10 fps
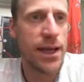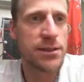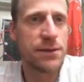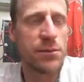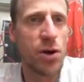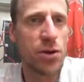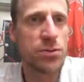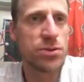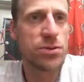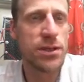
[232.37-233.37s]
different
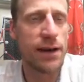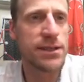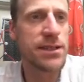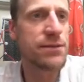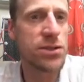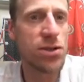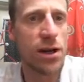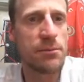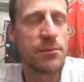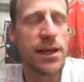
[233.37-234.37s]
models cover different
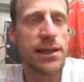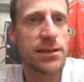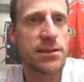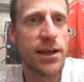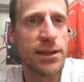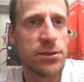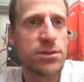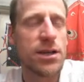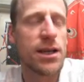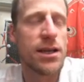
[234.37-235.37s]
time and length
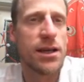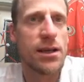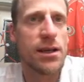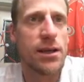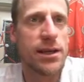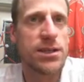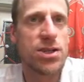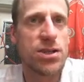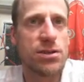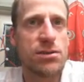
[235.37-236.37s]
scales,
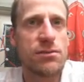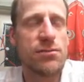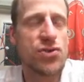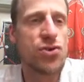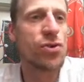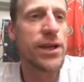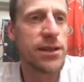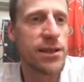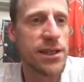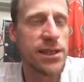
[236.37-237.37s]
each drawing
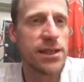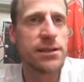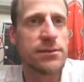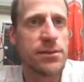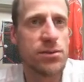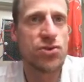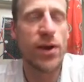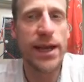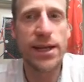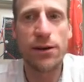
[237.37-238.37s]
the
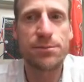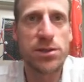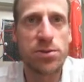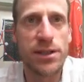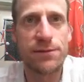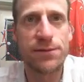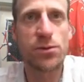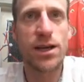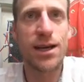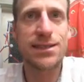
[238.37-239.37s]
trade-off between
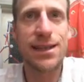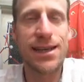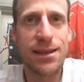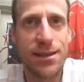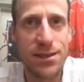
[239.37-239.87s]
forecast length